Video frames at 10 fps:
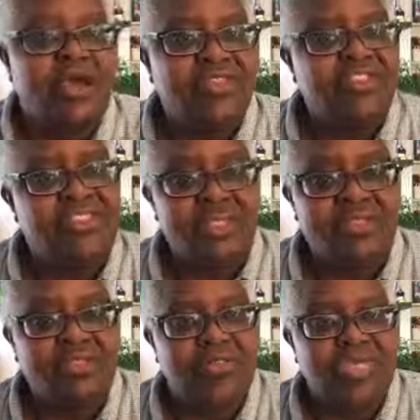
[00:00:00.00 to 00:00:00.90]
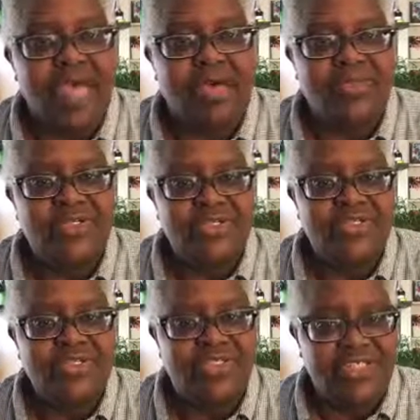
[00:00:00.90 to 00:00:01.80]
on the general tab in
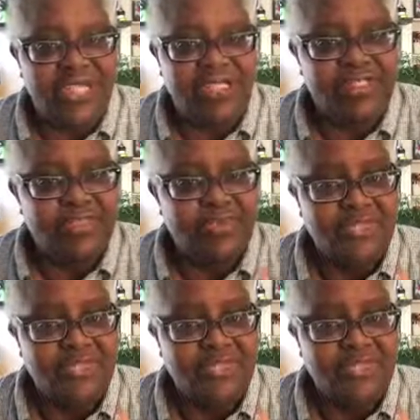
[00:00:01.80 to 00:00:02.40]
your settings,